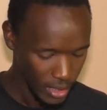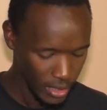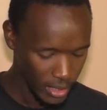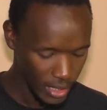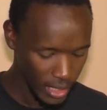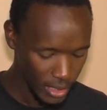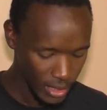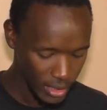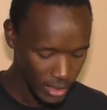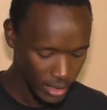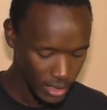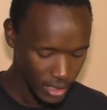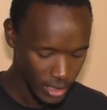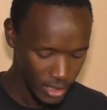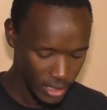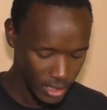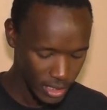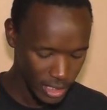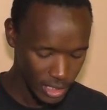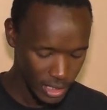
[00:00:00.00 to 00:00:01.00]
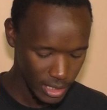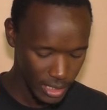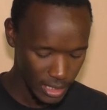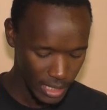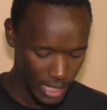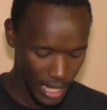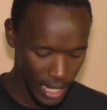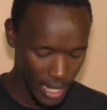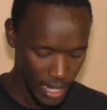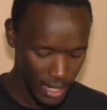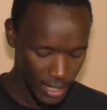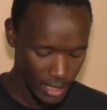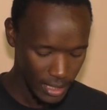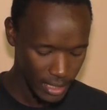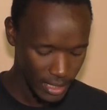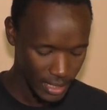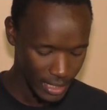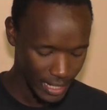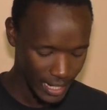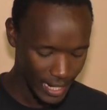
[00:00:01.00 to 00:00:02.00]
Then, this is a
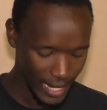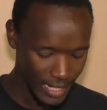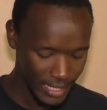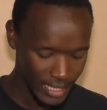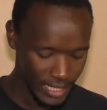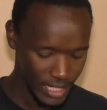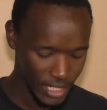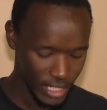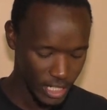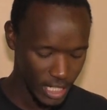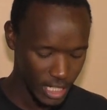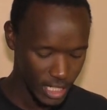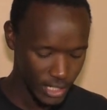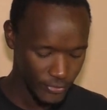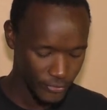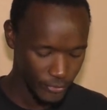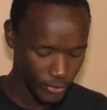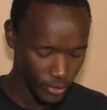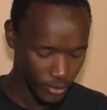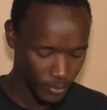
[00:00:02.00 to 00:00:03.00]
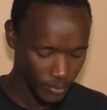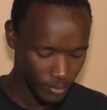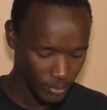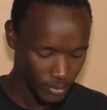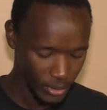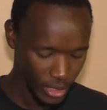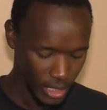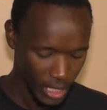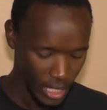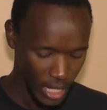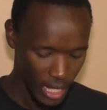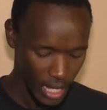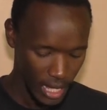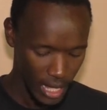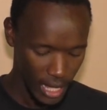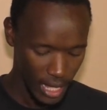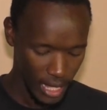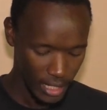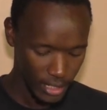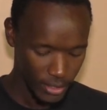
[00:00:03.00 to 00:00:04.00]
cast release form
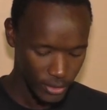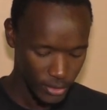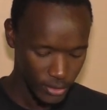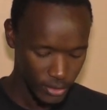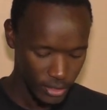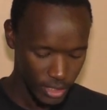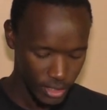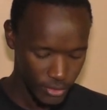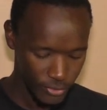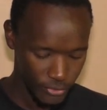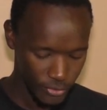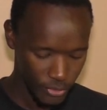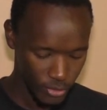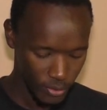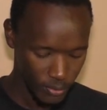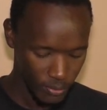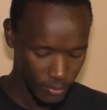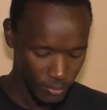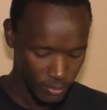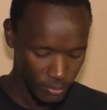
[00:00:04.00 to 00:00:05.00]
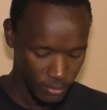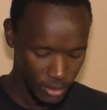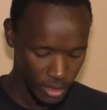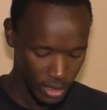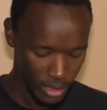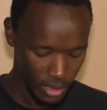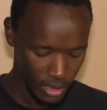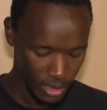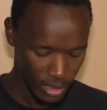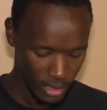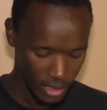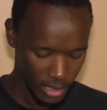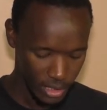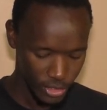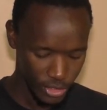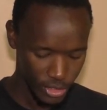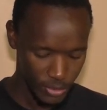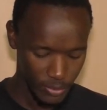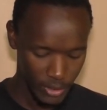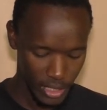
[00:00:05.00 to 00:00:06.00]
I got from
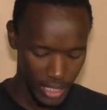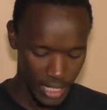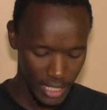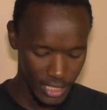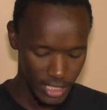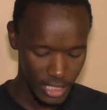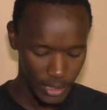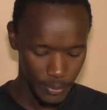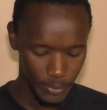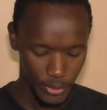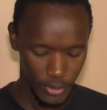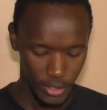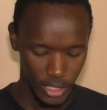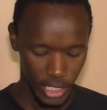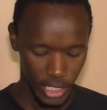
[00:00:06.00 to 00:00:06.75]
Dreamcatcher